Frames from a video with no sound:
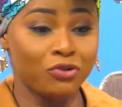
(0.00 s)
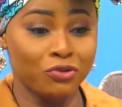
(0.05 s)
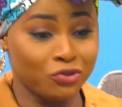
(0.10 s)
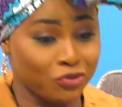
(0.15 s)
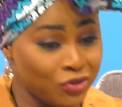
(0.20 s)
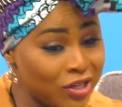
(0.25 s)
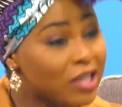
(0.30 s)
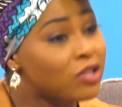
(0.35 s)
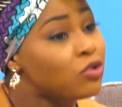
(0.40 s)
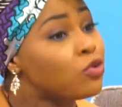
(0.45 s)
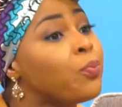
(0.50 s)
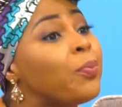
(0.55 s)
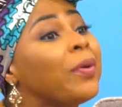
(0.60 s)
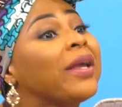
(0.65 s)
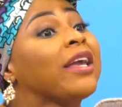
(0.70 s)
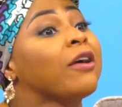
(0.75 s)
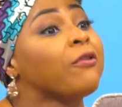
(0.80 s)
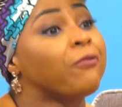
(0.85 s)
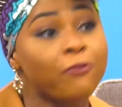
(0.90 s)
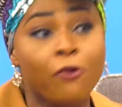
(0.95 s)
to, just to
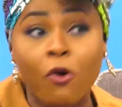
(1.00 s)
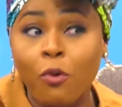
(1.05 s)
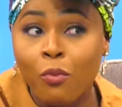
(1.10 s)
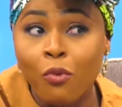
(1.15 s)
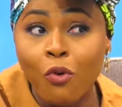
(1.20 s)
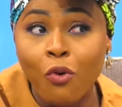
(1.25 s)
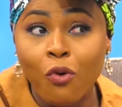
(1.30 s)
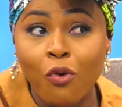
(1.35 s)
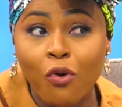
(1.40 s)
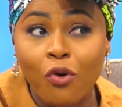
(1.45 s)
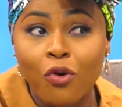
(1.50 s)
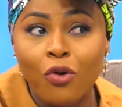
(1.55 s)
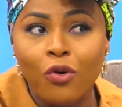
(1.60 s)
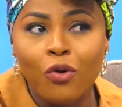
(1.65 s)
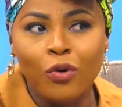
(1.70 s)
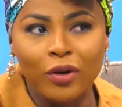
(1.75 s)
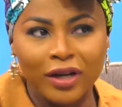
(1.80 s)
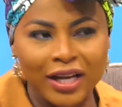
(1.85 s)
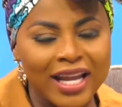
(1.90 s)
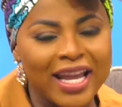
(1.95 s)
pick a form.
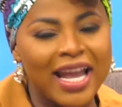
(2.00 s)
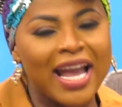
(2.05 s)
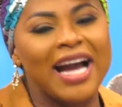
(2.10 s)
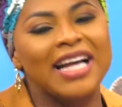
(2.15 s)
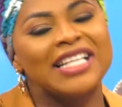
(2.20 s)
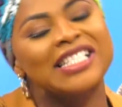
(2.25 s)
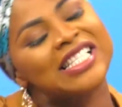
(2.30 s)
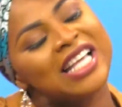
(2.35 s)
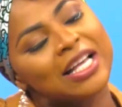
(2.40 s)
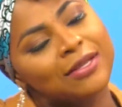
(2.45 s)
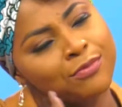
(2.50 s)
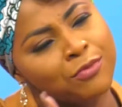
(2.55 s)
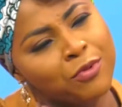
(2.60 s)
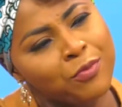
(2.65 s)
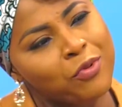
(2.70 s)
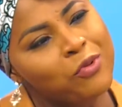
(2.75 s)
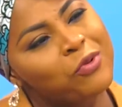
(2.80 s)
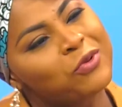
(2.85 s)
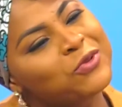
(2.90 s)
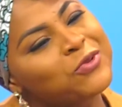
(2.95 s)
Now I set me
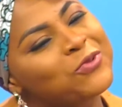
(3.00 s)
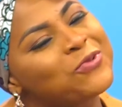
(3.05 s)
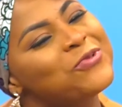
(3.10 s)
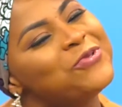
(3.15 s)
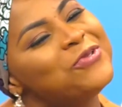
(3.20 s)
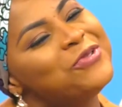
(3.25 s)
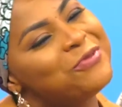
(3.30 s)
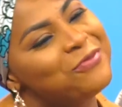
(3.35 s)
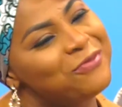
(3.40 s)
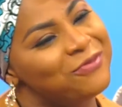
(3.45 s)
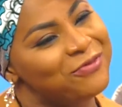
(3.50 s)
for school.